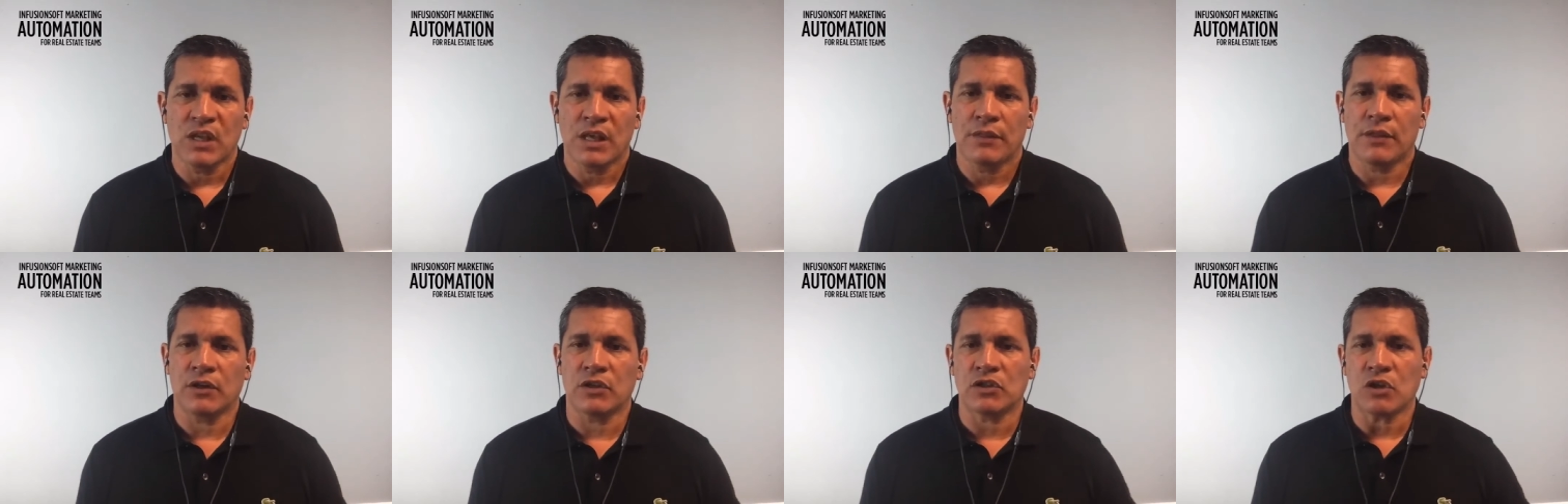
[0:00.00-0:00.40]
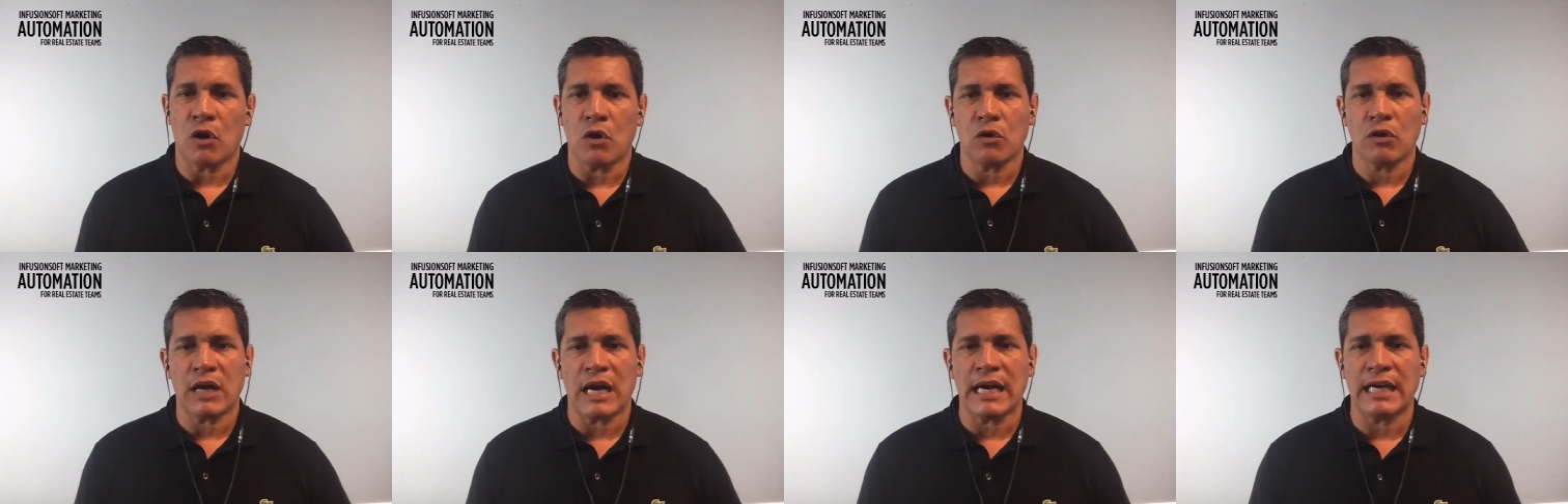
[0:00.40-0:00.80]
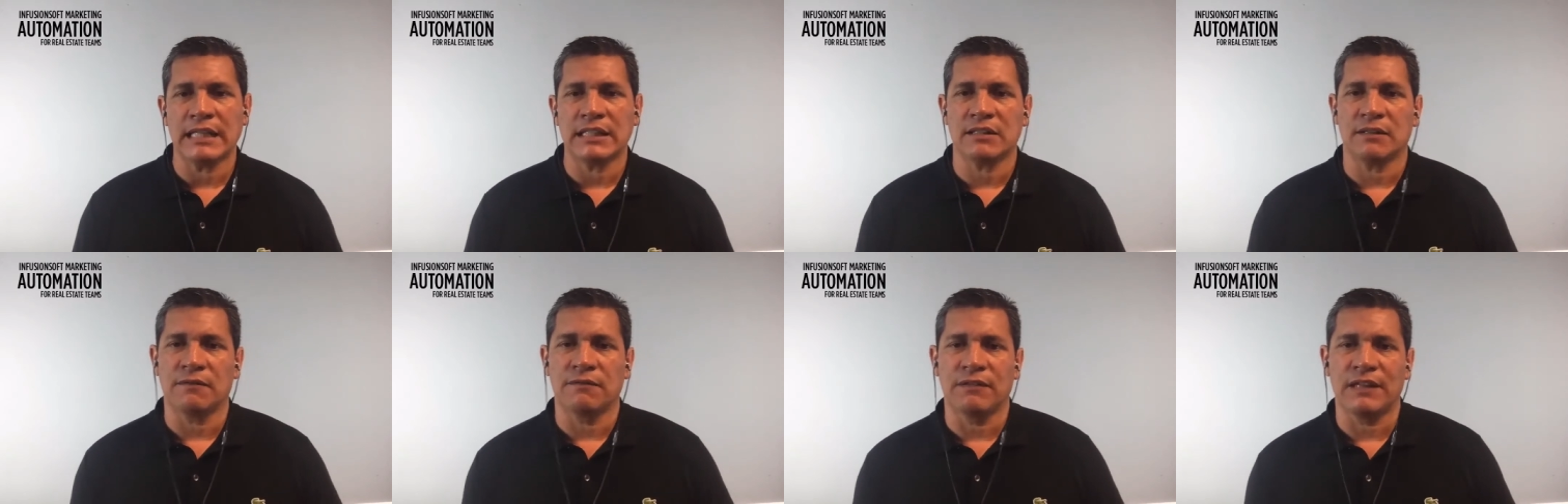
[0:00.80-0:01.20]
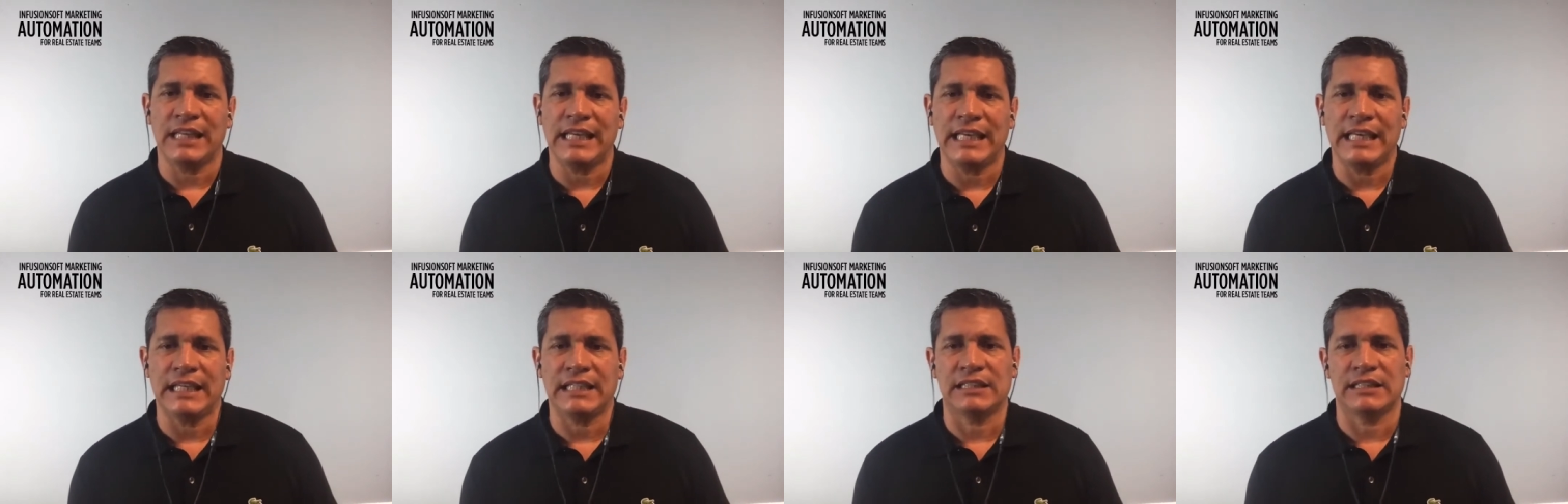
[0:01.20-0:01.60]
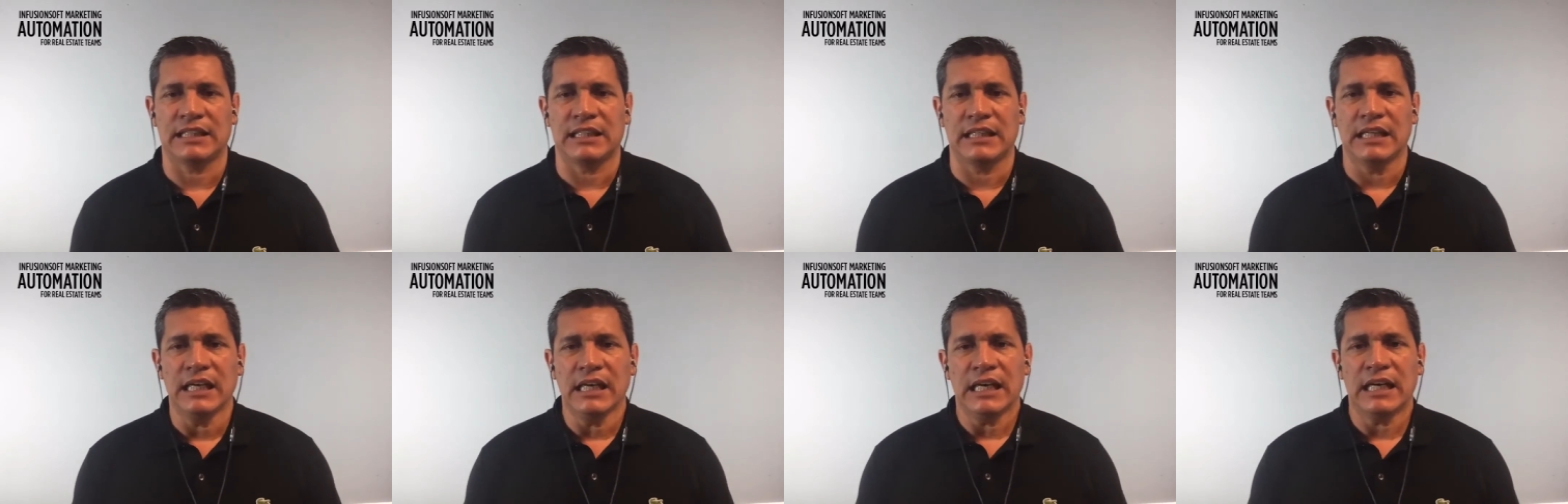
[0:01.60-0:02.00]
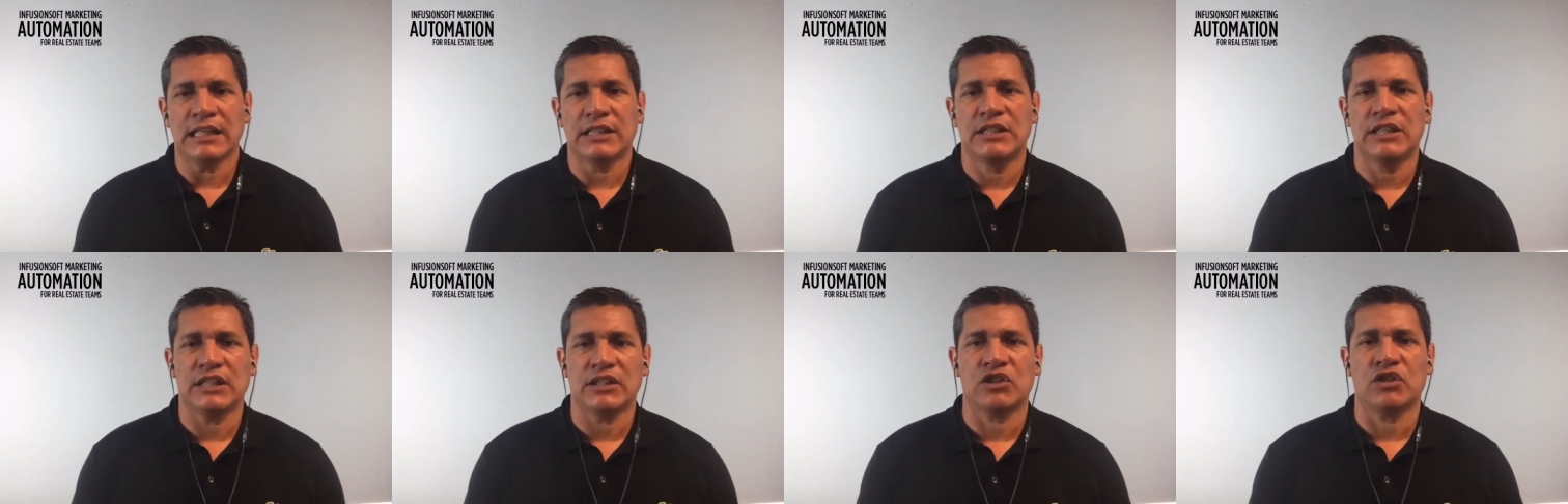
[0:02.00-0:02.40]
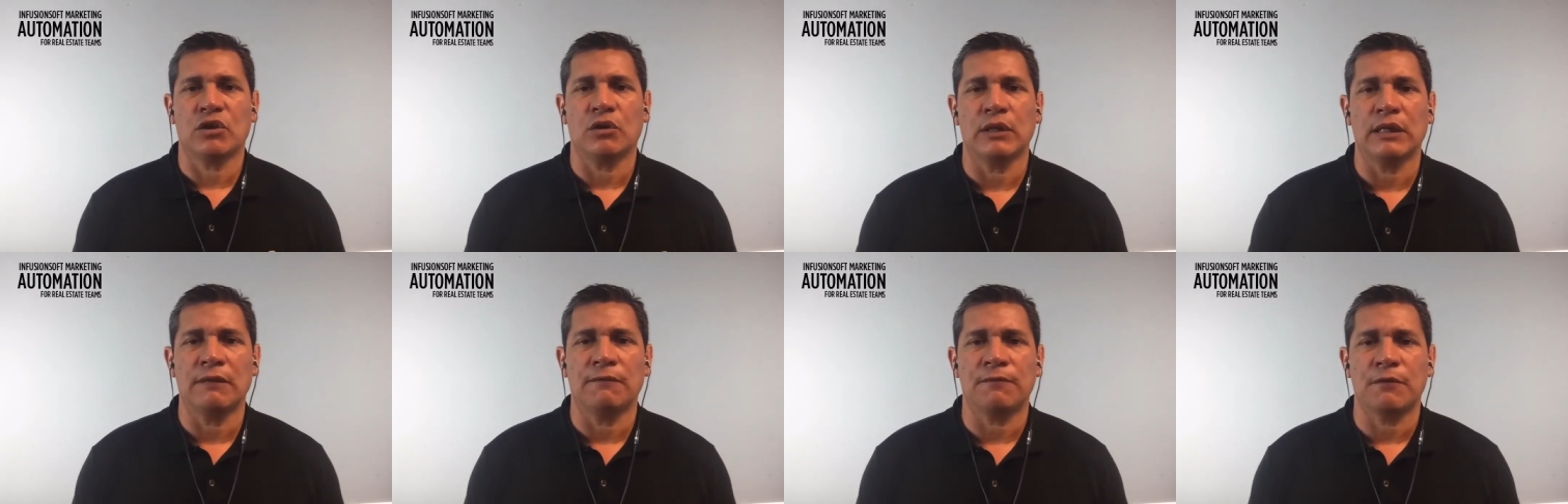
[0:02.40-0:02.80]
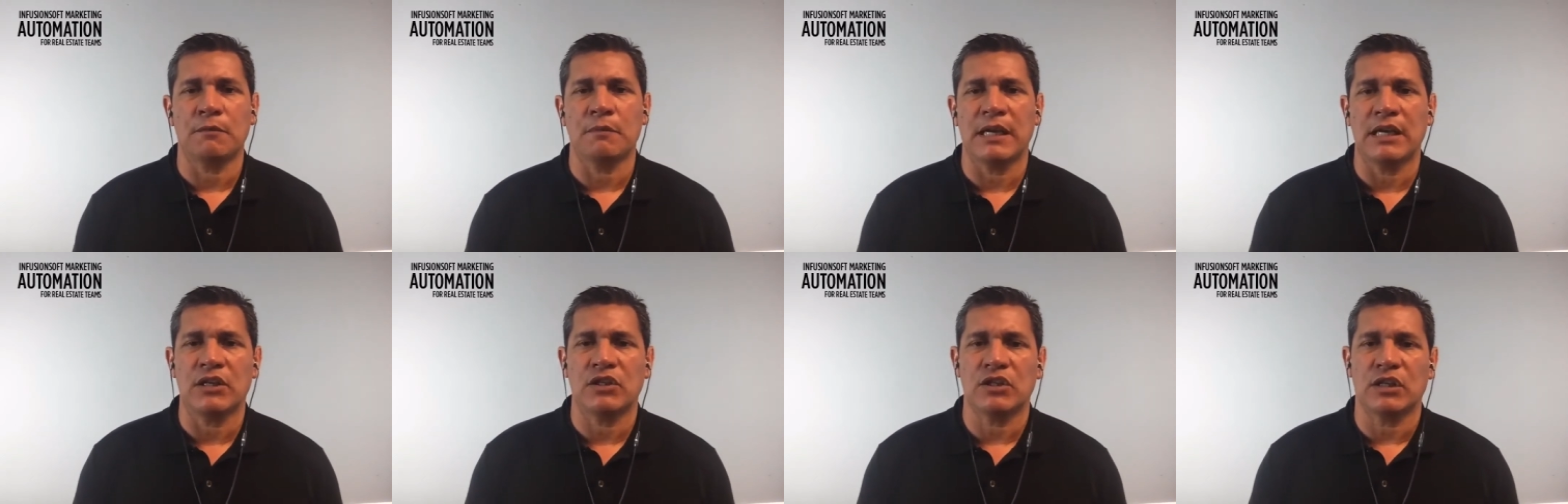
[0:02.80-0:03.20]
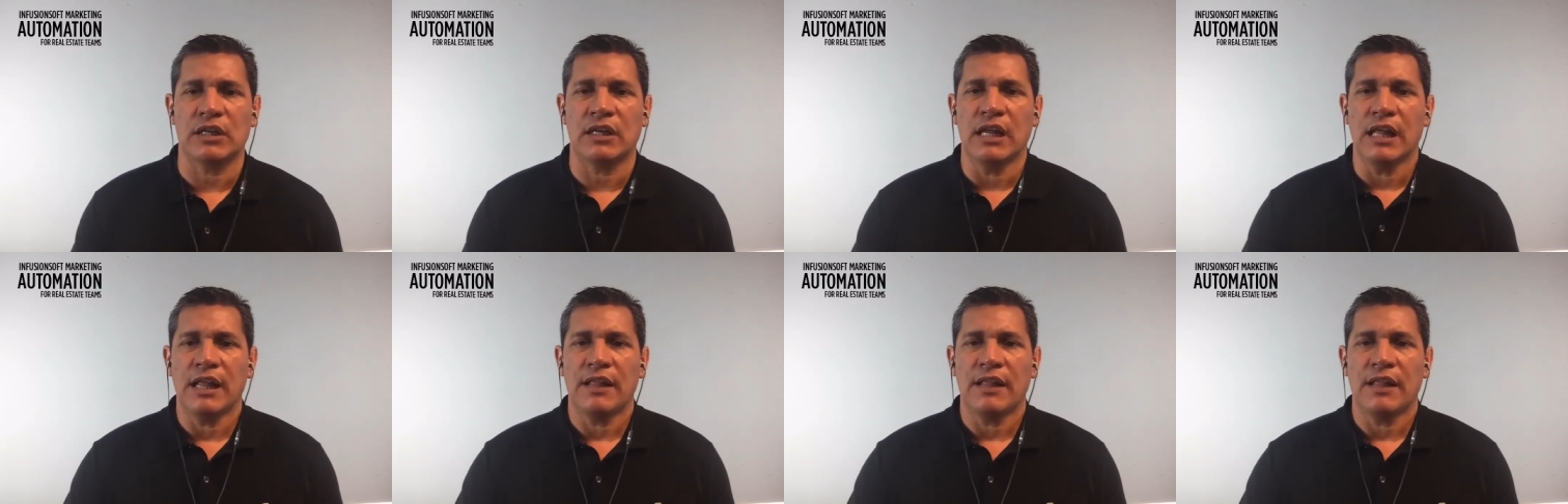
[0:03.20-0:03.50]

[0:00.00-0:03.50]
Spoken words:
there's all kinds of links and additional information